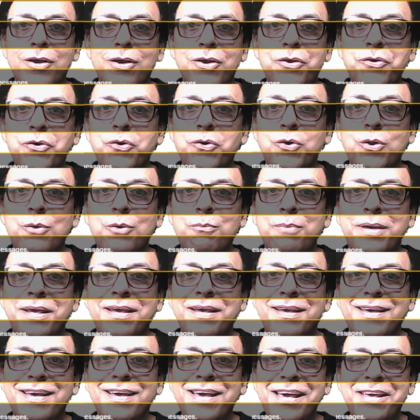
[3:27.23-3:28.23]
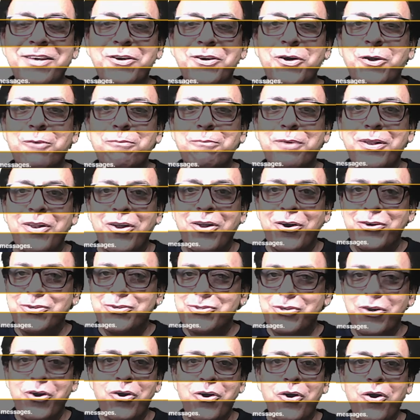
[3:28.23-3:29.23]
you will be
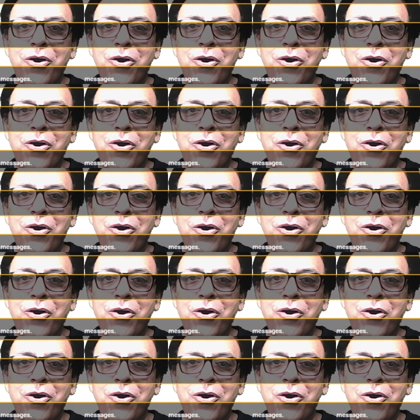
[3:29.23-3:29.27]
lost.